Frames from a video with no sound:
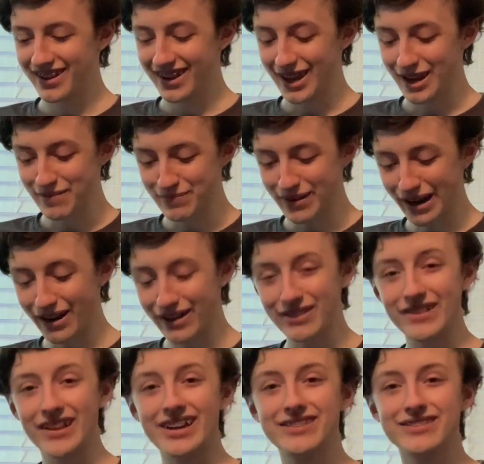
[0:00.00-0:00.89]
And
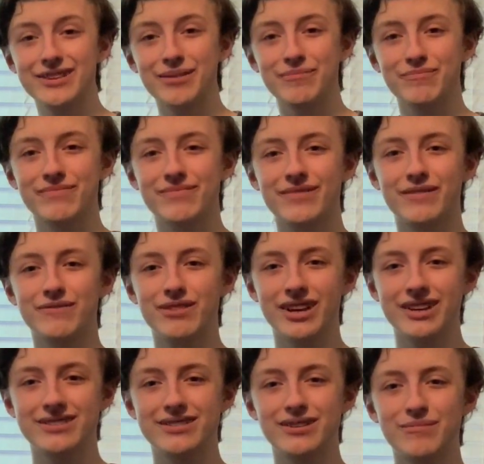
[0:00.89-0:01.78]
it lights up. It
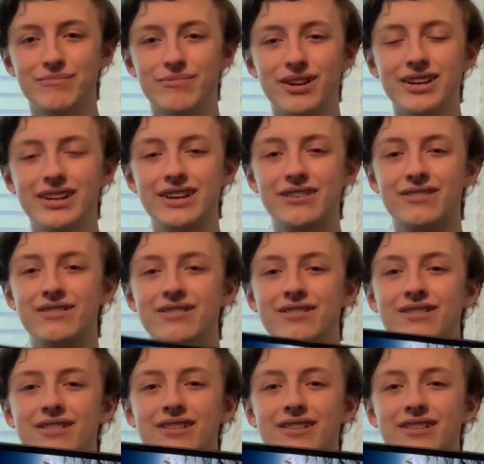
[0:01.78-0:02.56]
lights up right now.